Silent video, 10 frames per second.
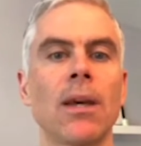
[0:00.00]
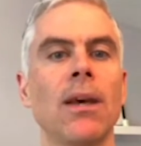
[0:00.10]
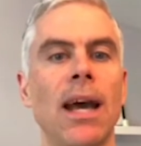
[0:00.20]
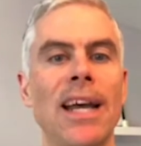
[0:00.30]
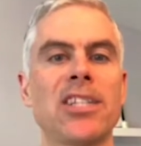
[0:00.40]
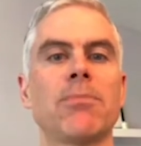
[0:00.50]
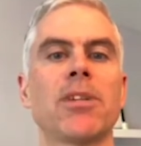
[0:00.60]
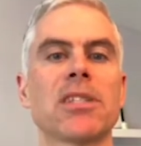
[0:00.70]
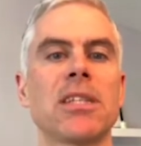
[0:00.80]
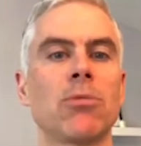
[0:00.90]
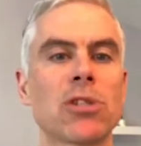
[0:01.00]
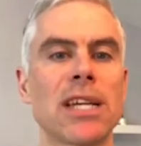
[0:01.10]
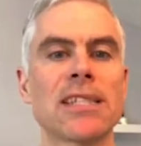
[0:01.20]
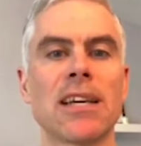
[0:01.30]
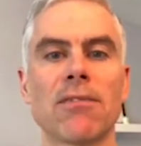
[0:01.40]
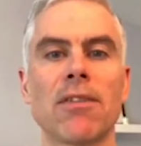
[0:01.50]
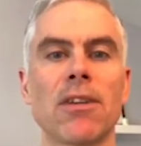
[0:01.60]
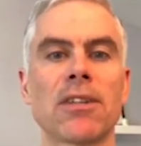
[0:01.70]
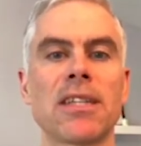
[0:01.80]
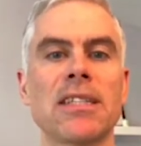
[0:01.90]
HMRC will set out
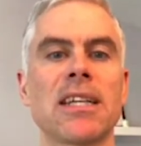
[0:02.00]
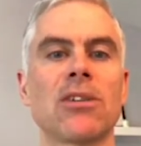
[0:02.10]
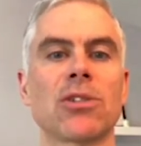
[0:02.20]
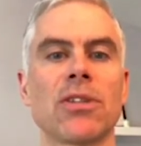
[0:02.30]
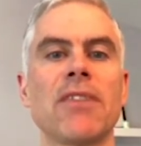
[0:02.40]
further details on